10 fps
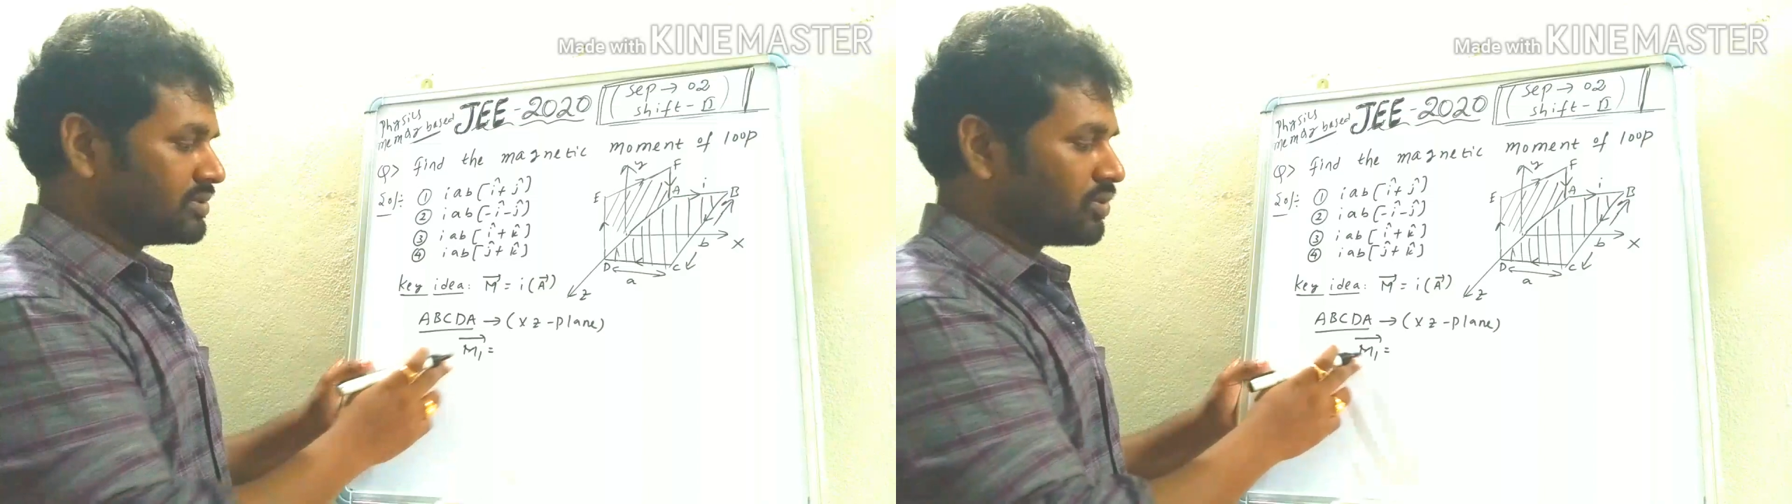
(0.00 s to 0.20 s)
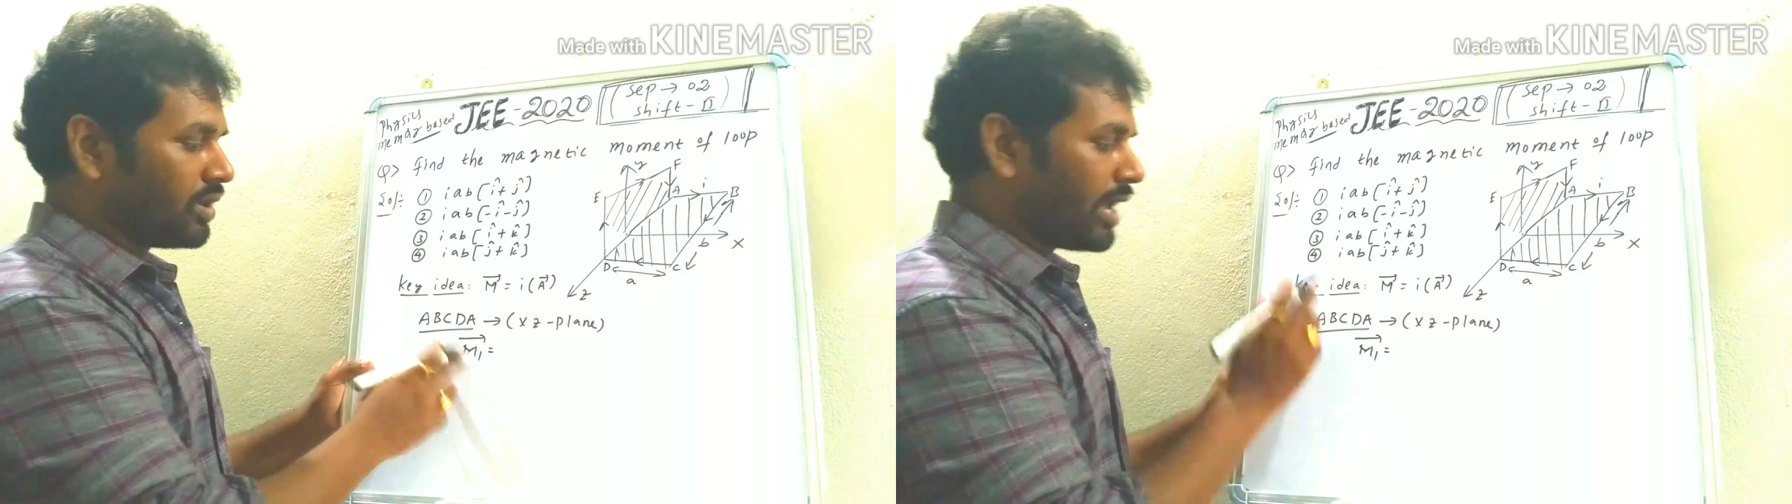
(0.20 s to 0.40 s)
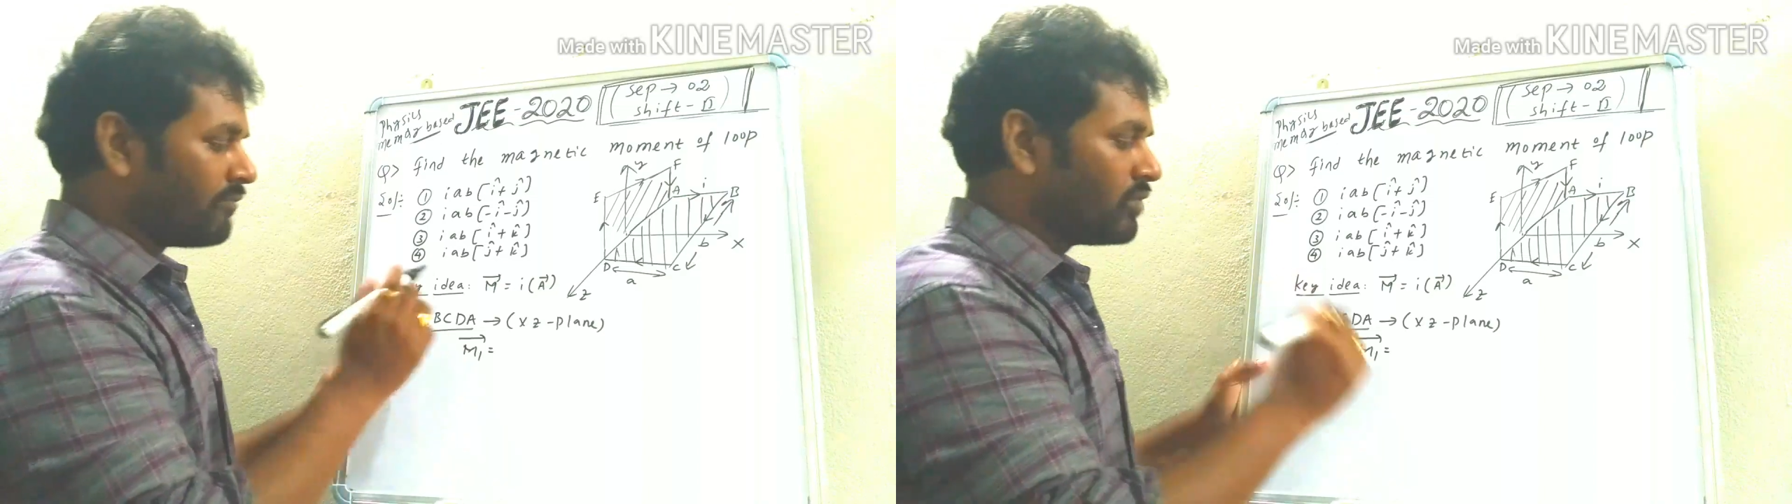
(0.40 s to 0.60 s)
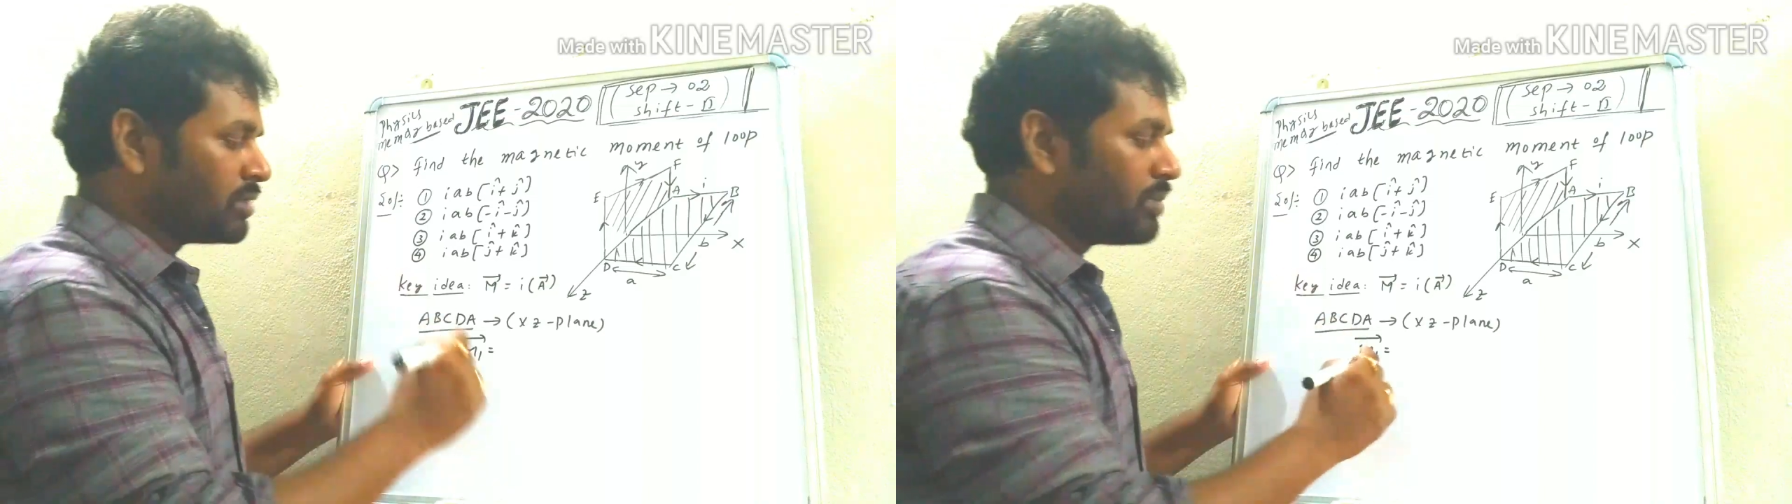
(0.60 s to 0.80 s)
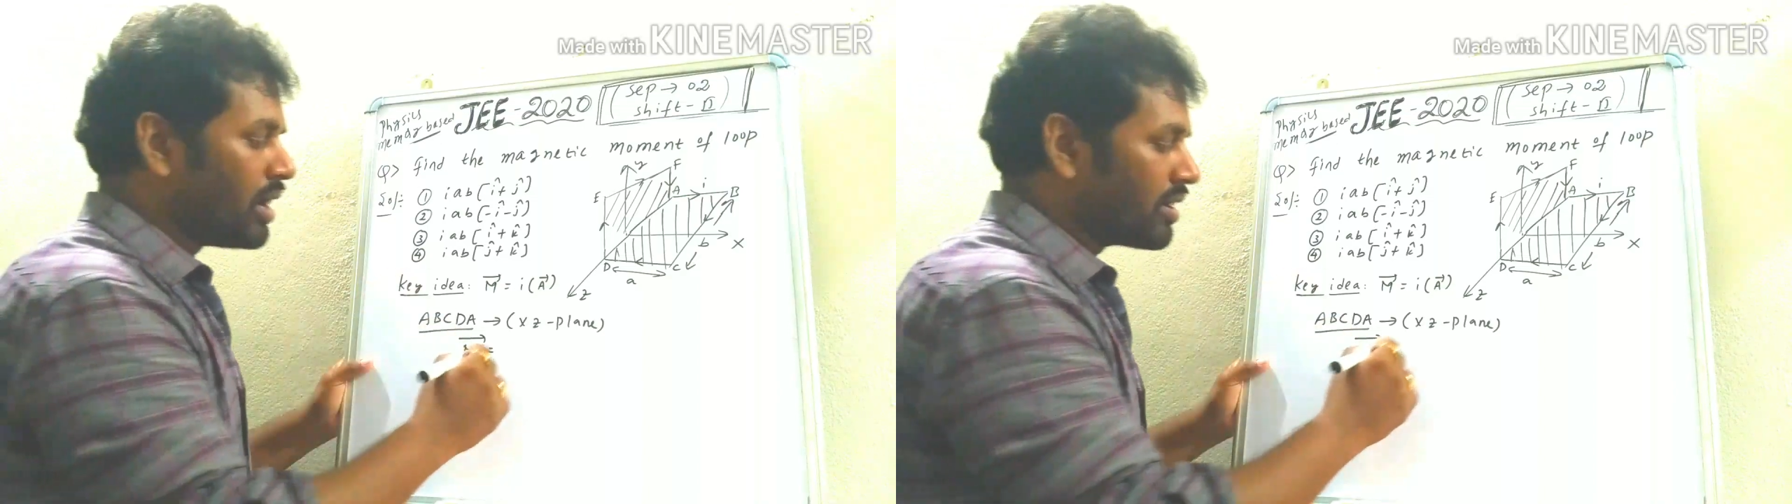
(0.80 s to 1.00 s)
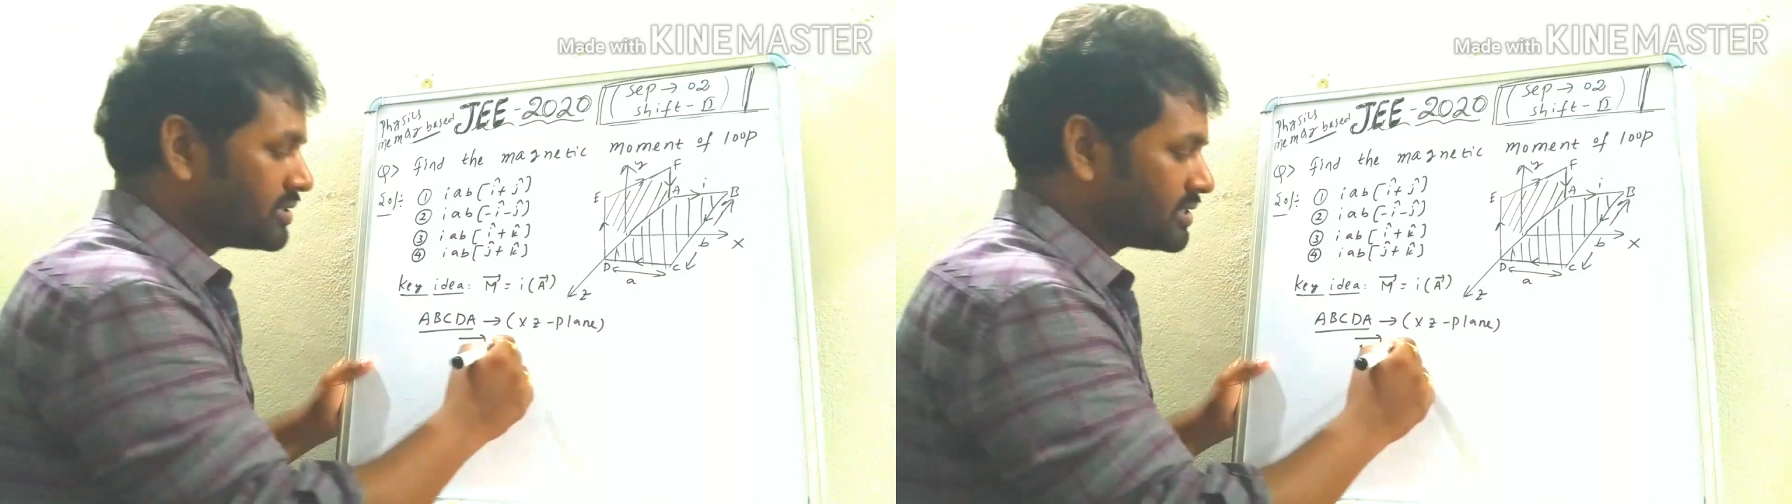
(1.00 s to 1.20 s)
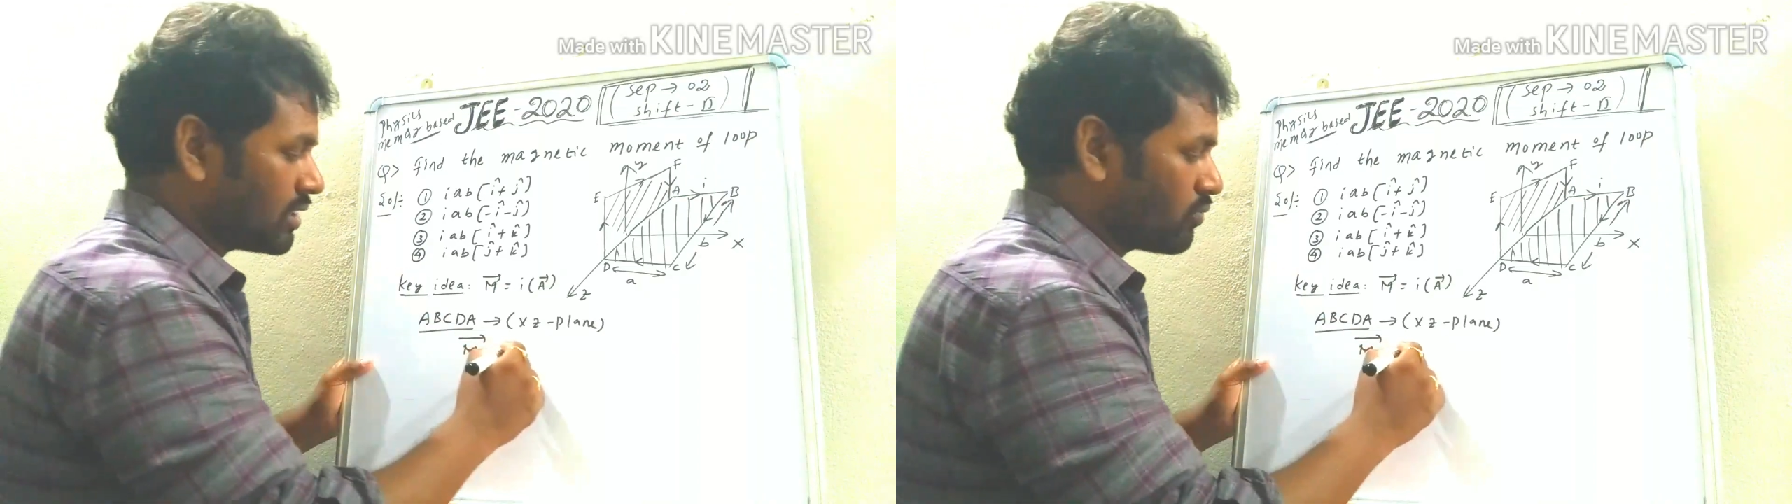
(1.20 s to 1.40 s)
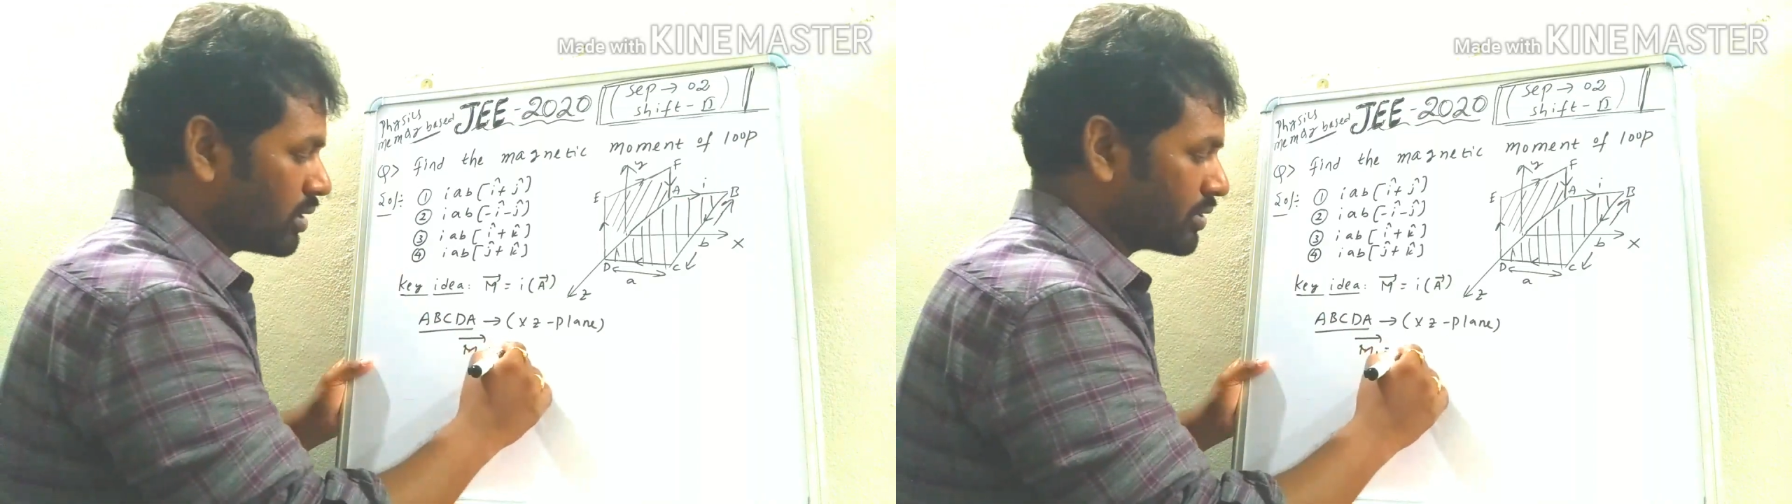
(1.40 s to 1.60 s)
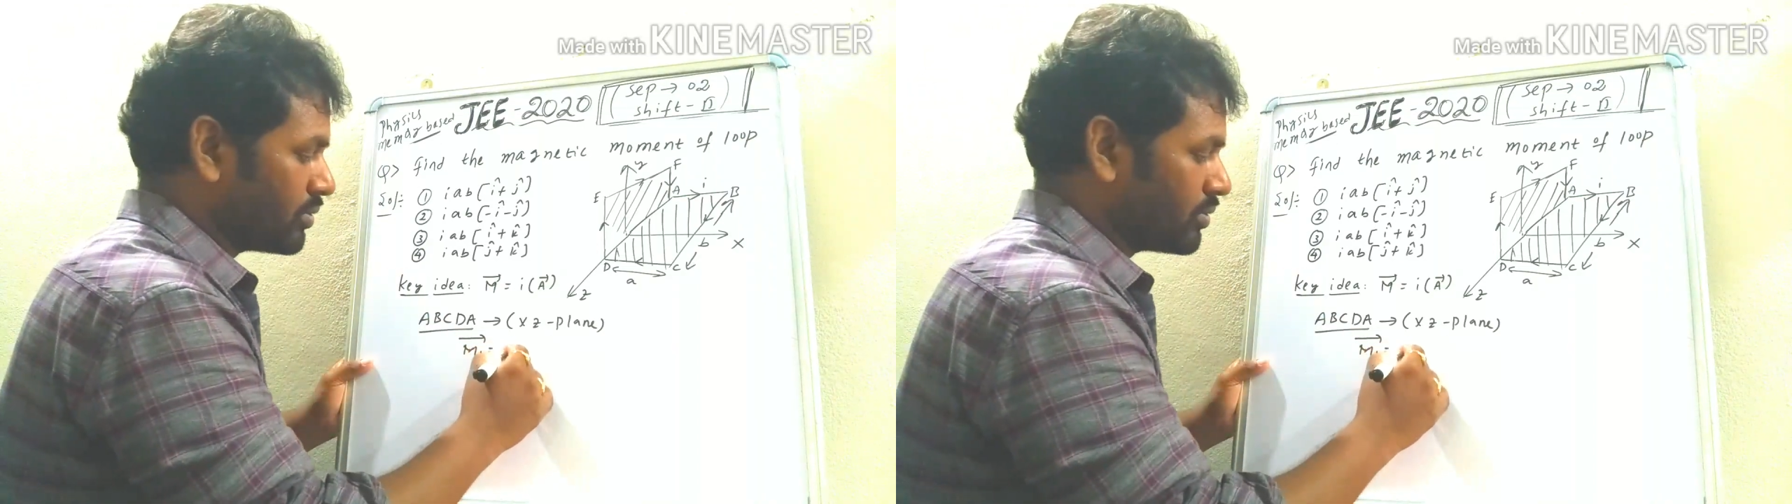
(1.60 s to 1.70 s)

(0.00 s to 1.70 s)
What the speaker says: So M1 bar is equal